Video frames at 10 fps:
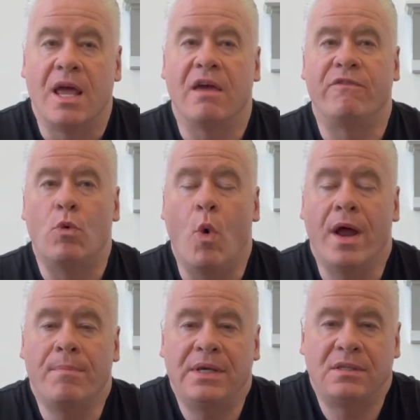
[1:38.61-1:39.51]
If you
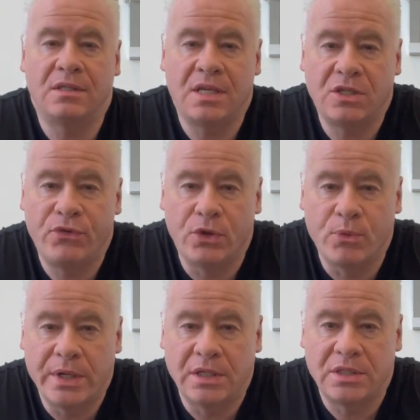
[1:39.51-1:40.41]
want to be successful in
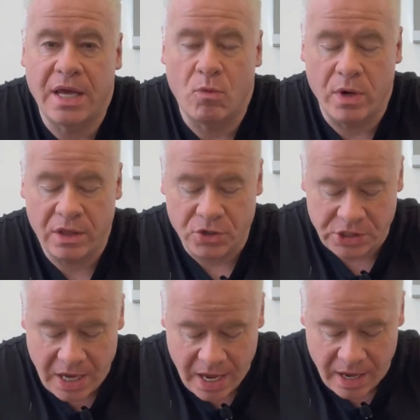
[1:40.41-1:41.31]
real estate, what they're
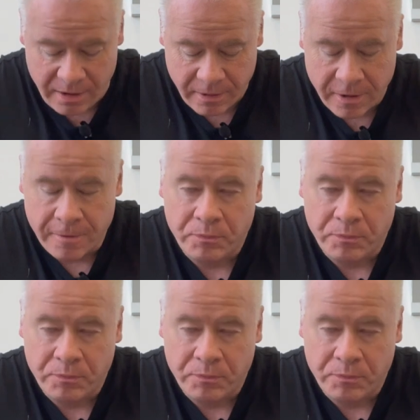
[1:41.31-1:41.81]
saying